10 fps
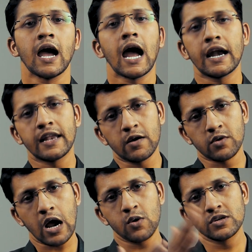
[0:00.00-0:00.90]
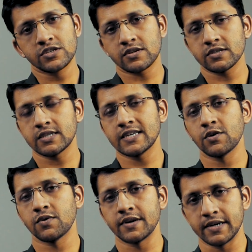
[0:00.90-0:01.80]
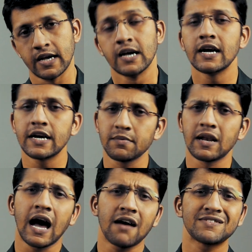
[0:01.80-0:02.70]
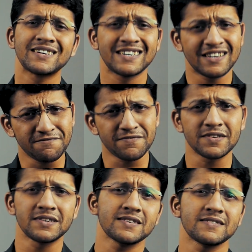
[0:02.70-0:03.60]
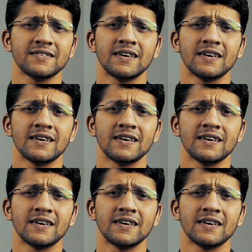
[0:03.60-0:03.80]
and now Rahu is transiting over it, it will have a different